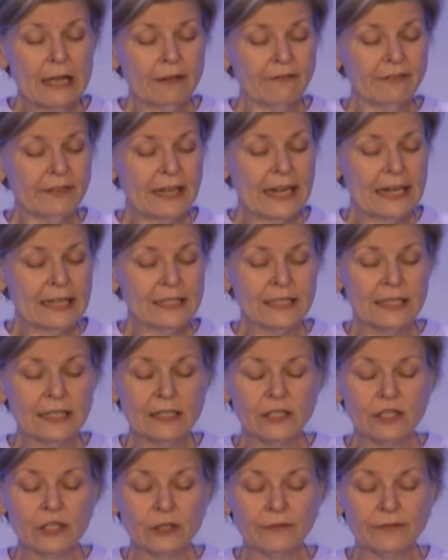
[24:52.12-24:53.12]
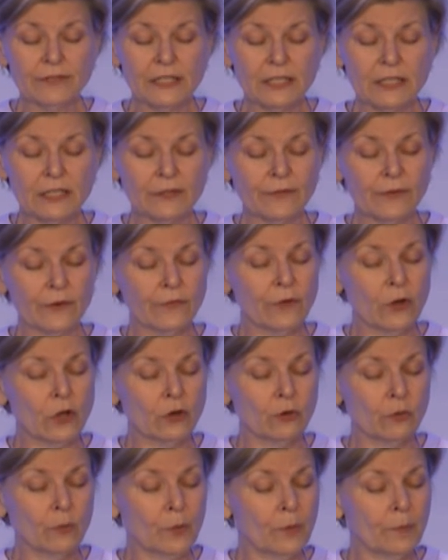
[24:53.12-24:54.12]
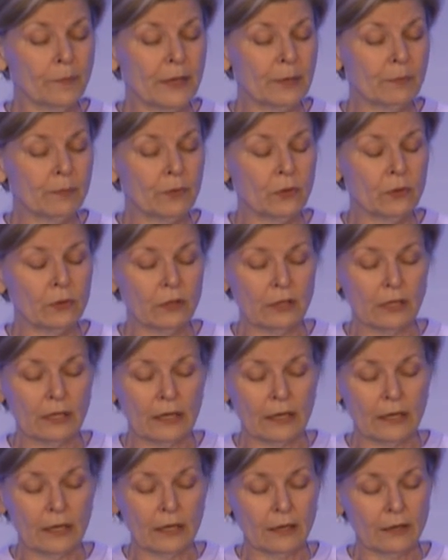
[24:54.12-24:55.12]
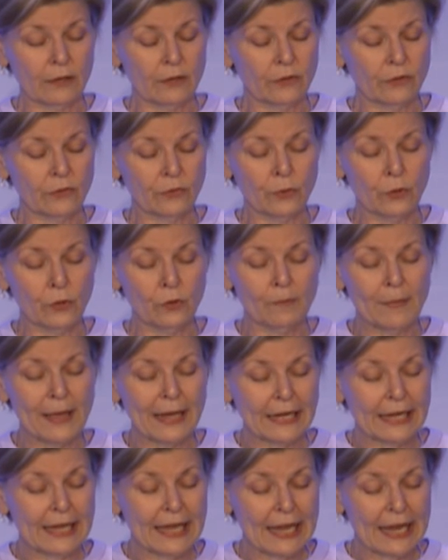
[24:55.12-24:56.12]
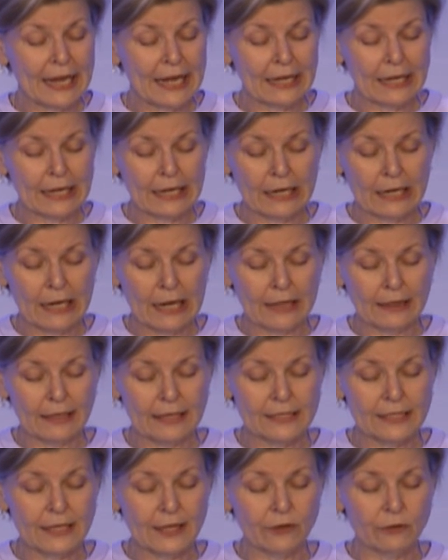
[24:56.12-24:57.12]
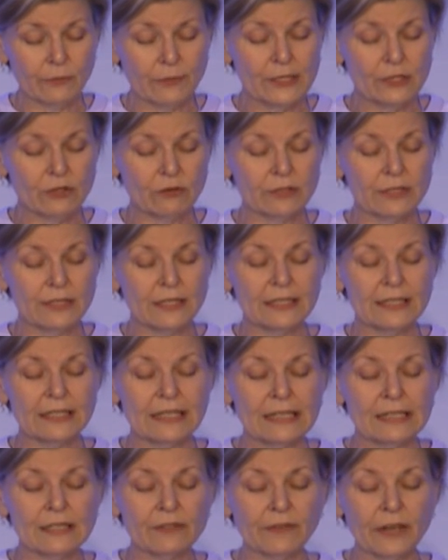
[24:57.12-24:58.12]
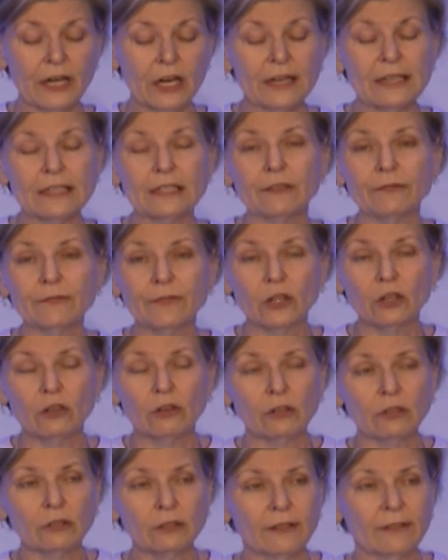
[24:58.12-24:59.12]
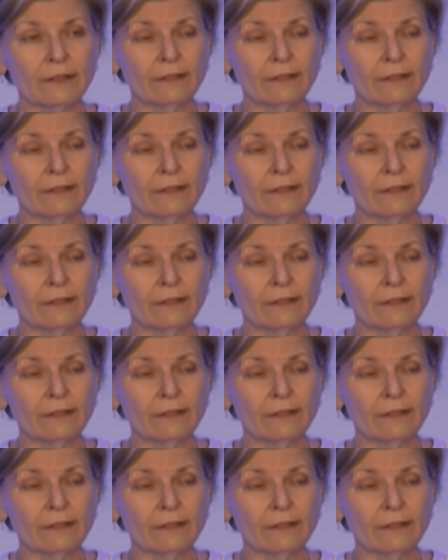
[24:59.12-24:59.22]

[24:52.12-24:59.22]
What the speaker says: Financing services for vulnerable people through Medicaid and these other resources is very difficult.